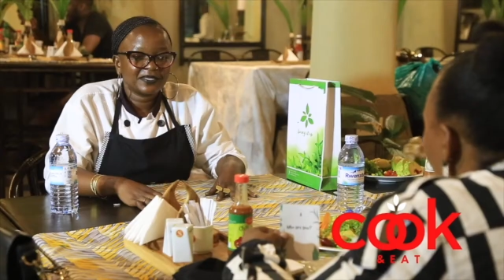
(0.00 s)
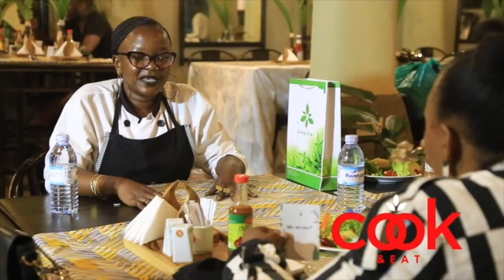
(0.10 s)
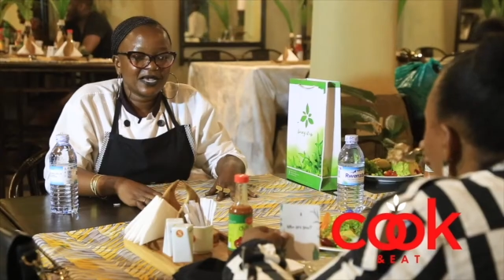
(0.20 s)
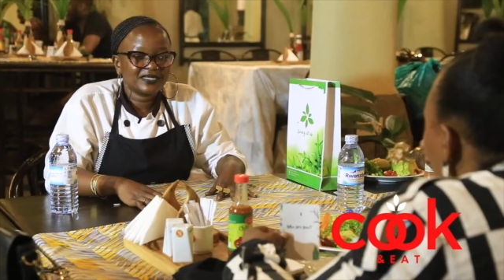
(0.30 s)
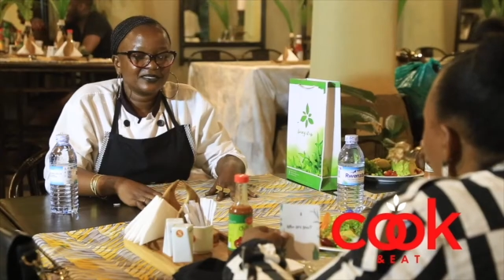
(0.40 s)

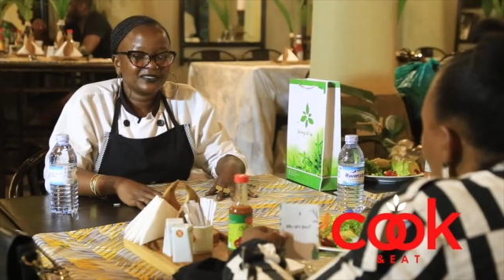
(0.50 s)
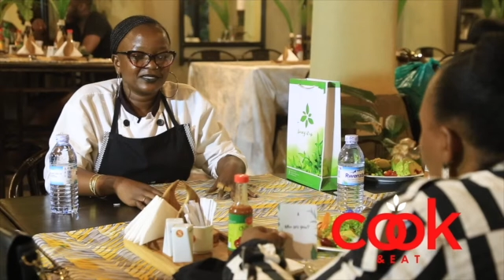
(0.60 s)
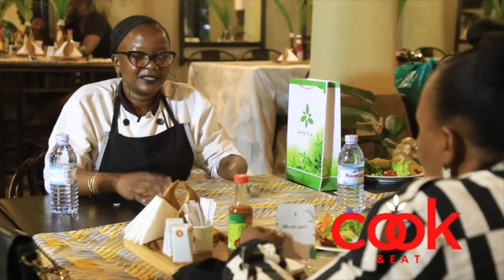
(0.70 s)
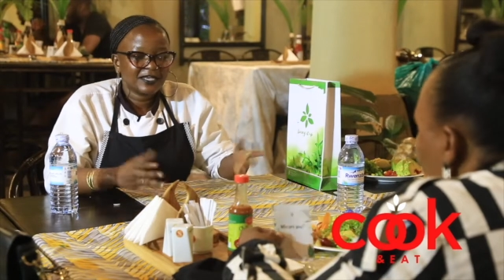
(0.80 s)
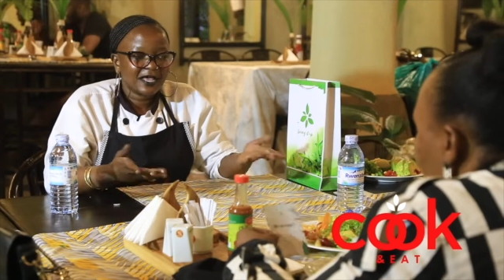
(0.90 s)
Yeah.
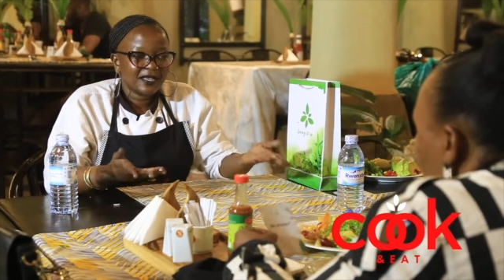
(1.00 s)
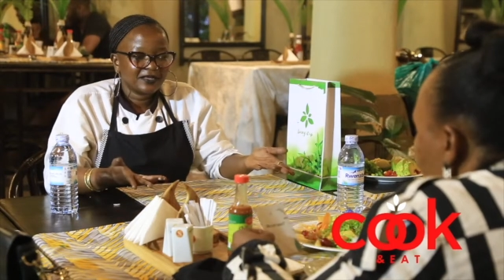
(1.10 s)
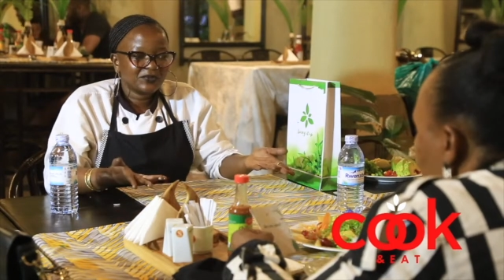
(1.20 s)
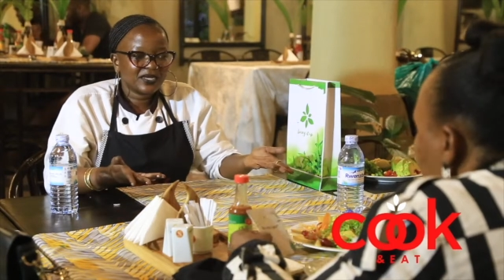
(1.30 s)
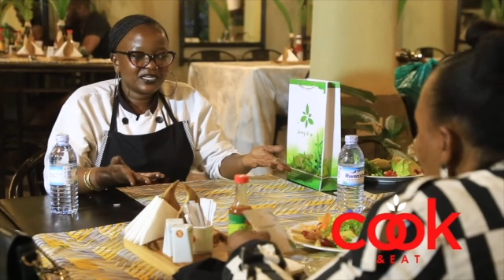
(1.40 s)

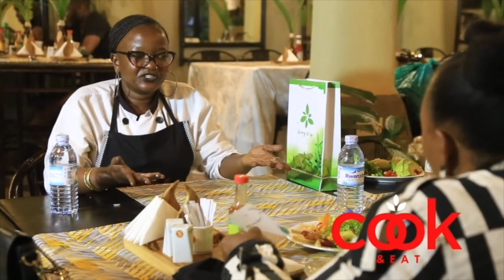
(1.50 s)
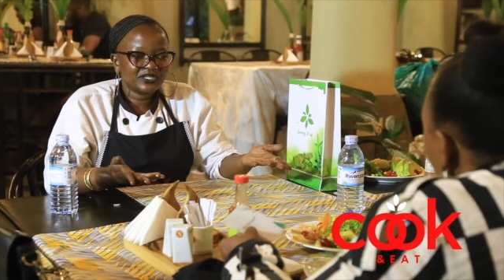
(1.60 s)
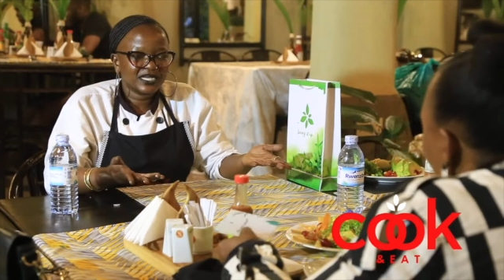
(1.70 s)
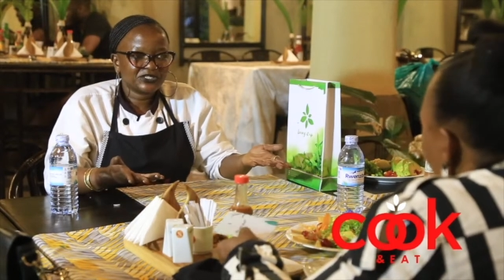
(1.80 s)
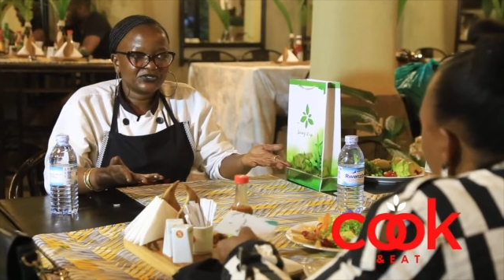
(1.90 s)
What did you
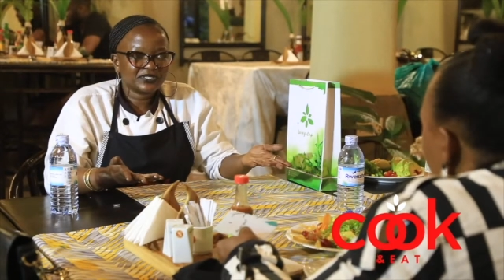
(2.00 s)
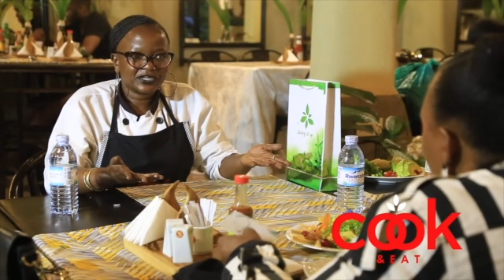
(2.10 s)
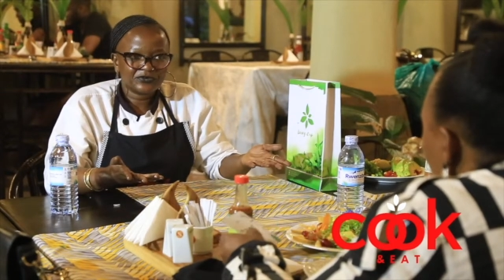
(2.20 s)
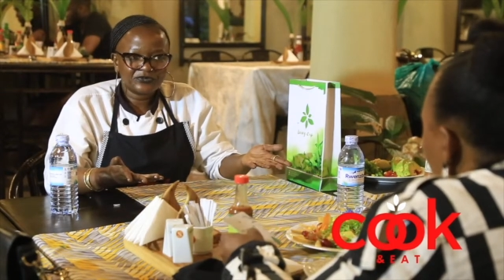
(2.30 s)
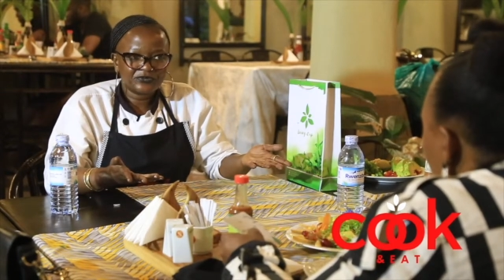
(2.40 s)
learn today,
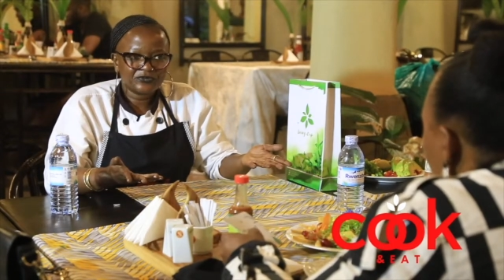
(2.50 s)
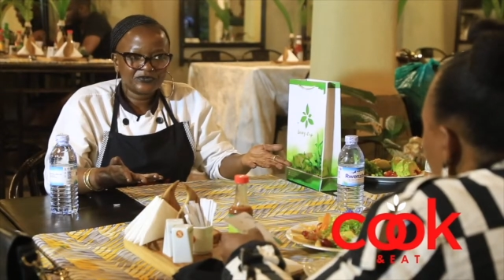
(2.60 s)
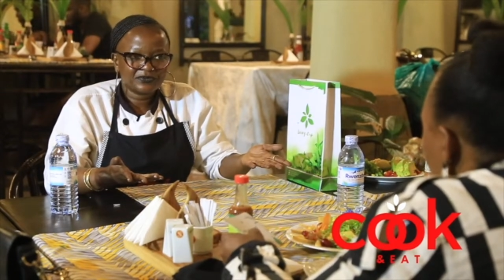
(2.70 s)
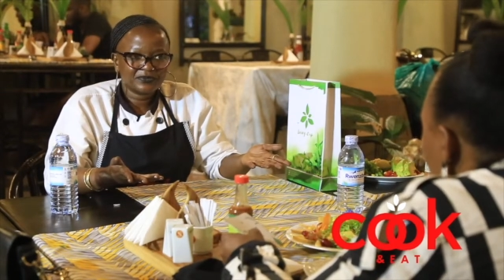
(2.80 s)
Nuru?